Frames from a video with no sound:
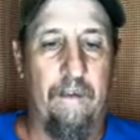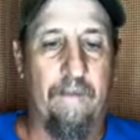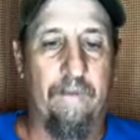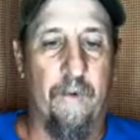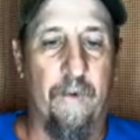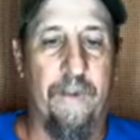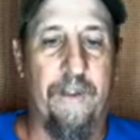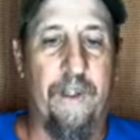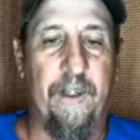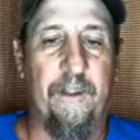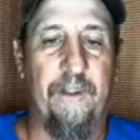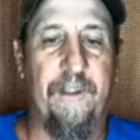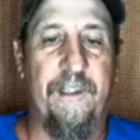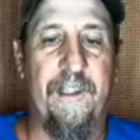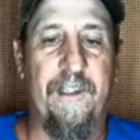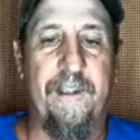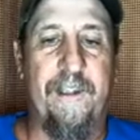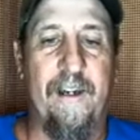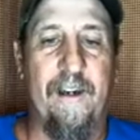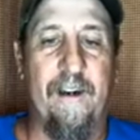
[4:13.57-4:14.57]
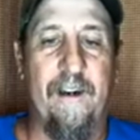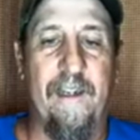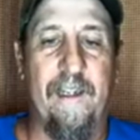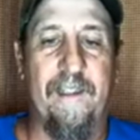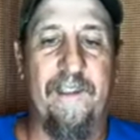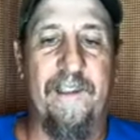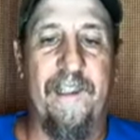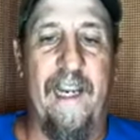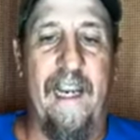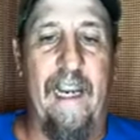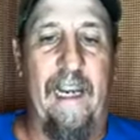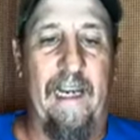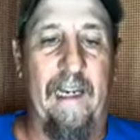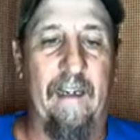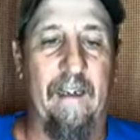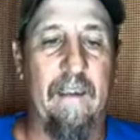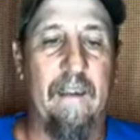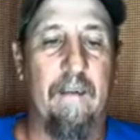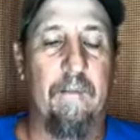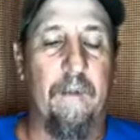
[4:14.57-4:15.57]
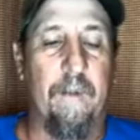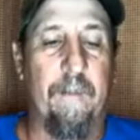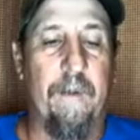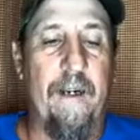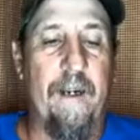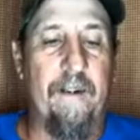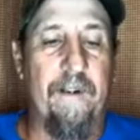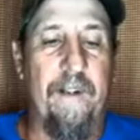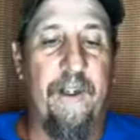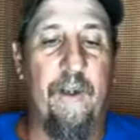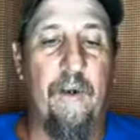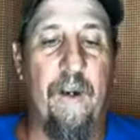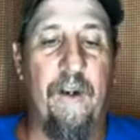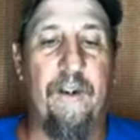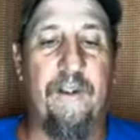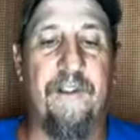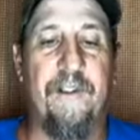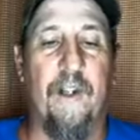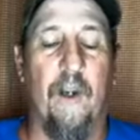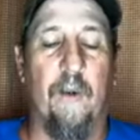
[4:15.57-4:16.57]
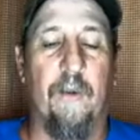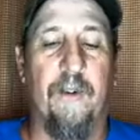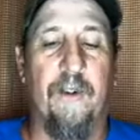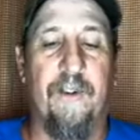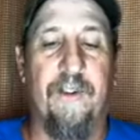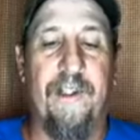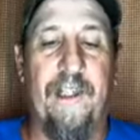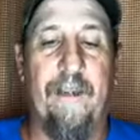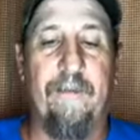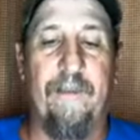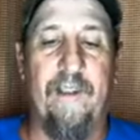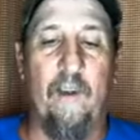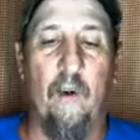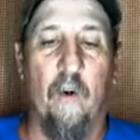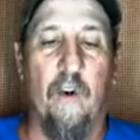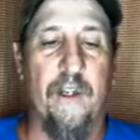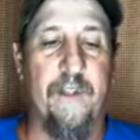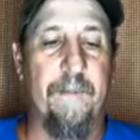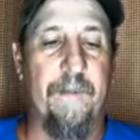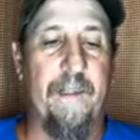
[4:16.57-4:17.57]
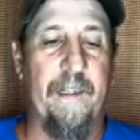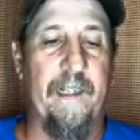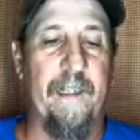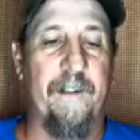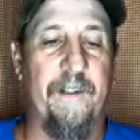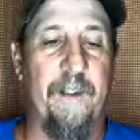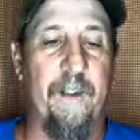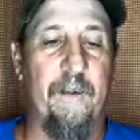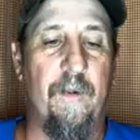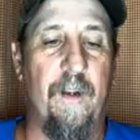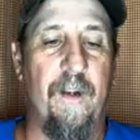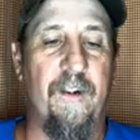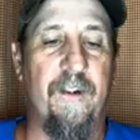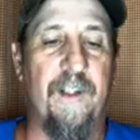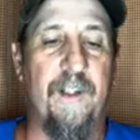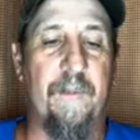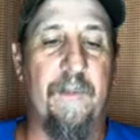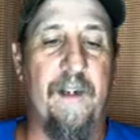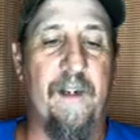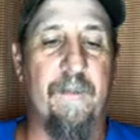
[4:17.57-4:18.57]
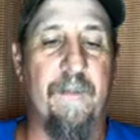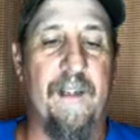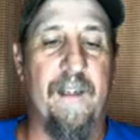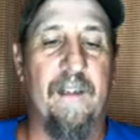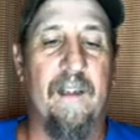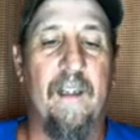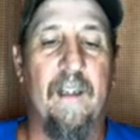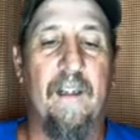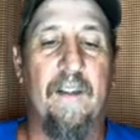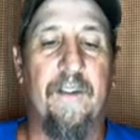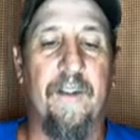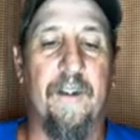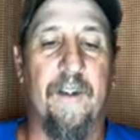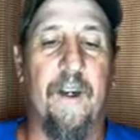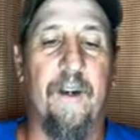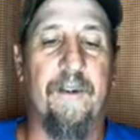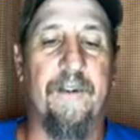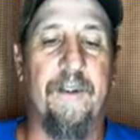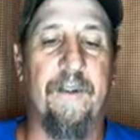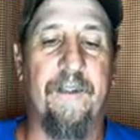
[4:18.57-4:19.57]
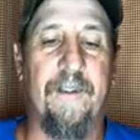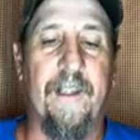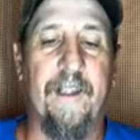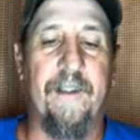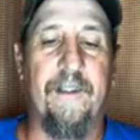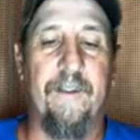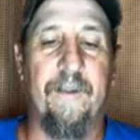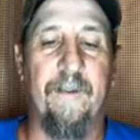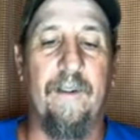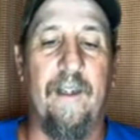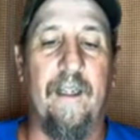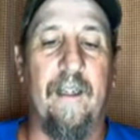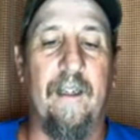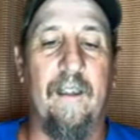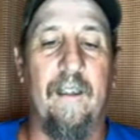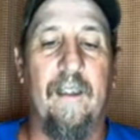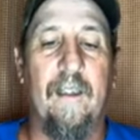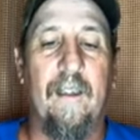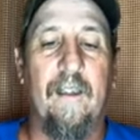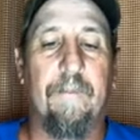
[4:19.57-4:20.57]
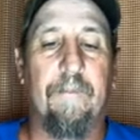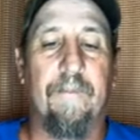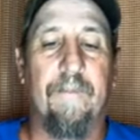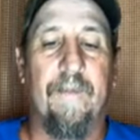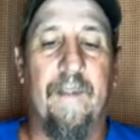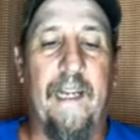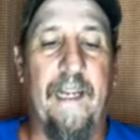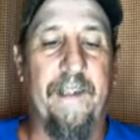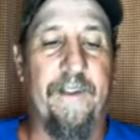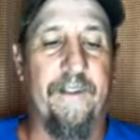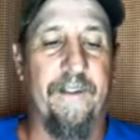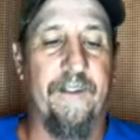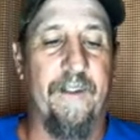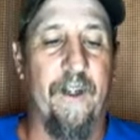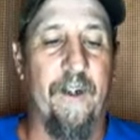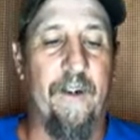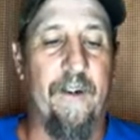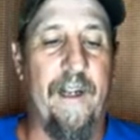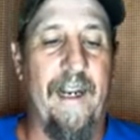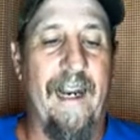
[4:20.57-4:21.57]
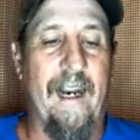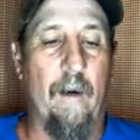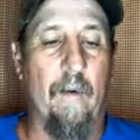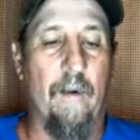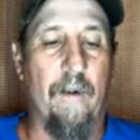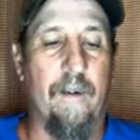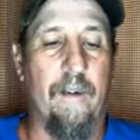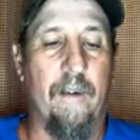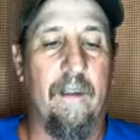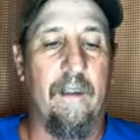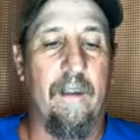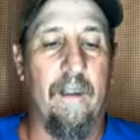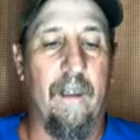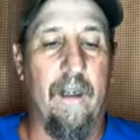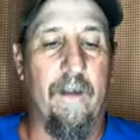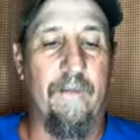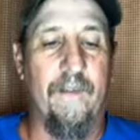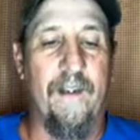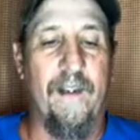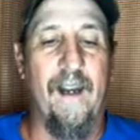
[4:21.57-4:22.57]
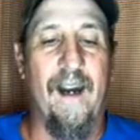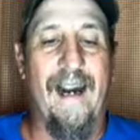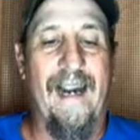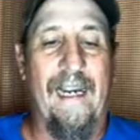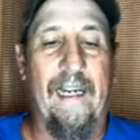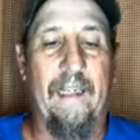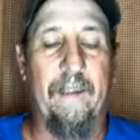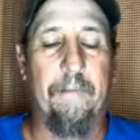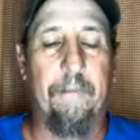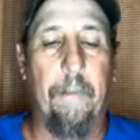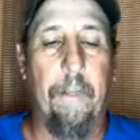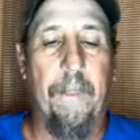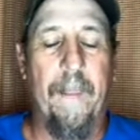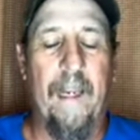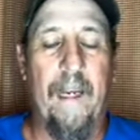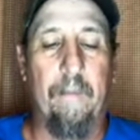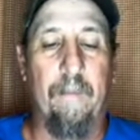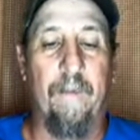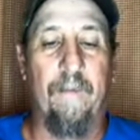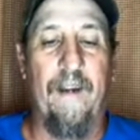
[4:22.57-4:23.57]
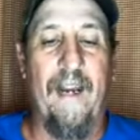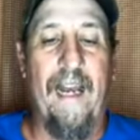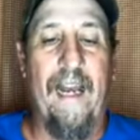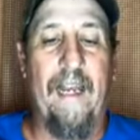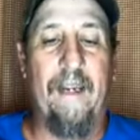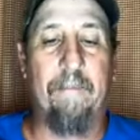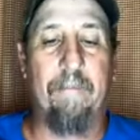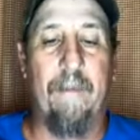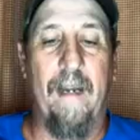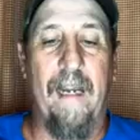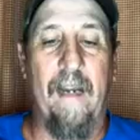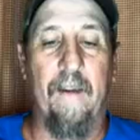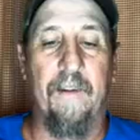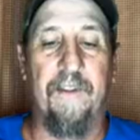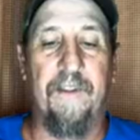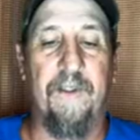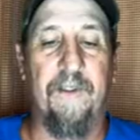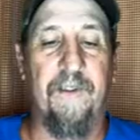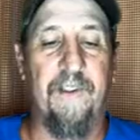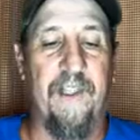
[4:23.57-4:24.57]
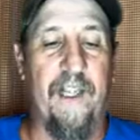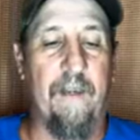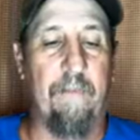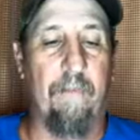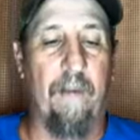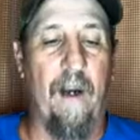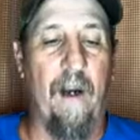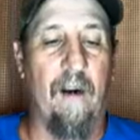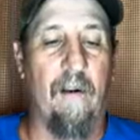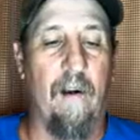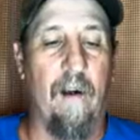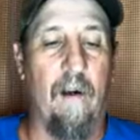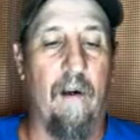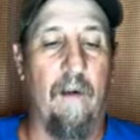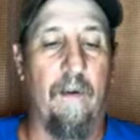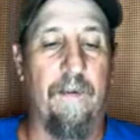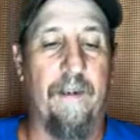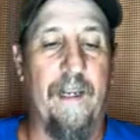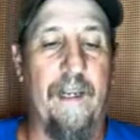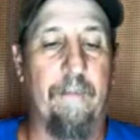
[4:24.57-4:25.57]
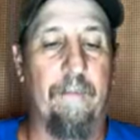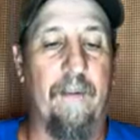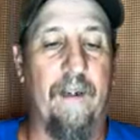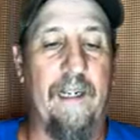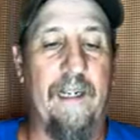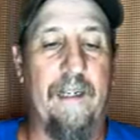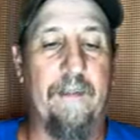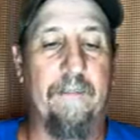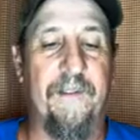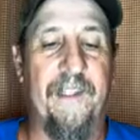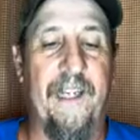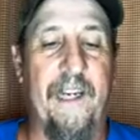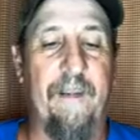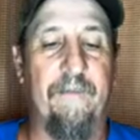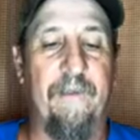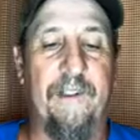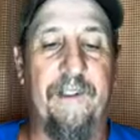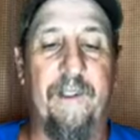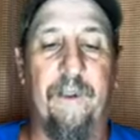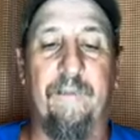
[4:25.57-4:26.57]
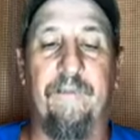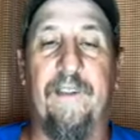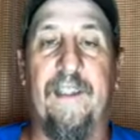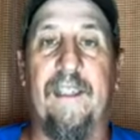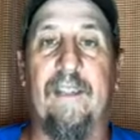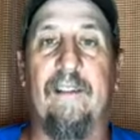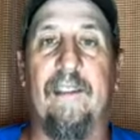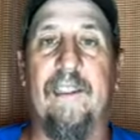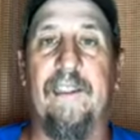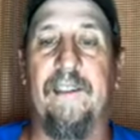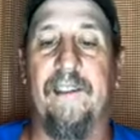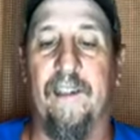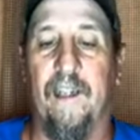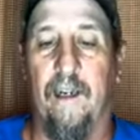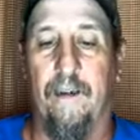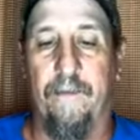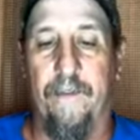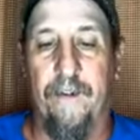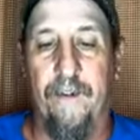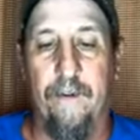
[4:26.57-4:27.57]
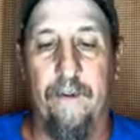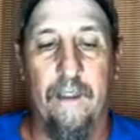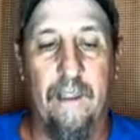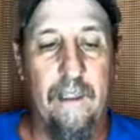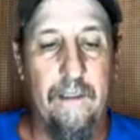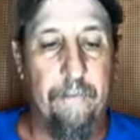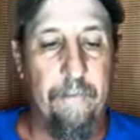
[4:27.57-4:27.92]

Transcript: for two centurions, saying, "Prepare 200 soldiers, 70 horsemen, and 200 spearmen to go to Caesarea at the third hour of the night, and provide mounts to set Paul on and bring him safely to Felix, the governor."